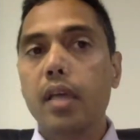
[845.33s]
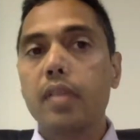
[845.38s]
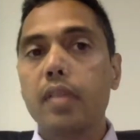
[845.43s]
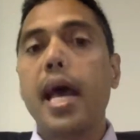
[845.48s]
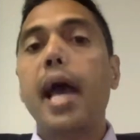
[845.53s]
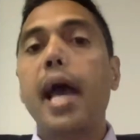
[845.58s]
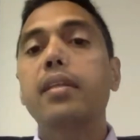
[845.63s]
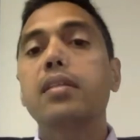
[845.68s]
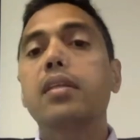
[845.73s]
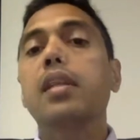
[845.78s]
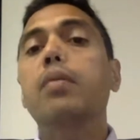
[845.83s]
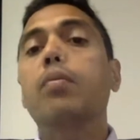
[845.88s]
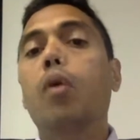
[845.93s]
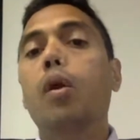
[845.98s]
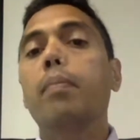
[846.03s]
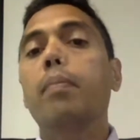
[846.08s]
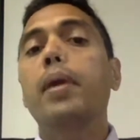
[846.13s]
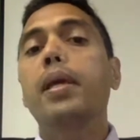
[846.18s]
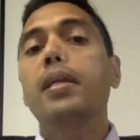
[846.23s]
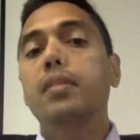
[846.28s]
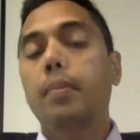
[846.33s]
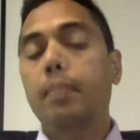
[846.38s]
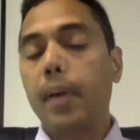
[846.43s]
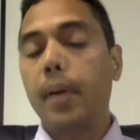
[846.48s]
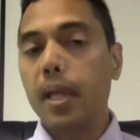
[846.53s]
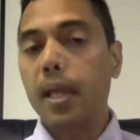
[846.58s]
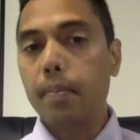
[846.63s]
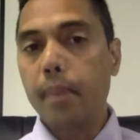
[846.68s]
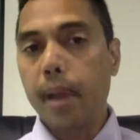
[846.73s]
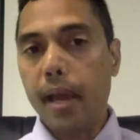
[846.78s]
is actually what makes the
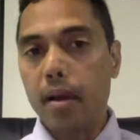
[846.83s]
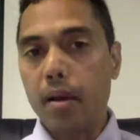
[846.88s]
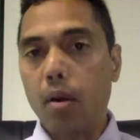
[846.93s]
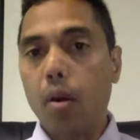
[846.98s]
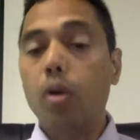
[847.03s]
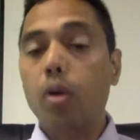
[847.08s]
pain better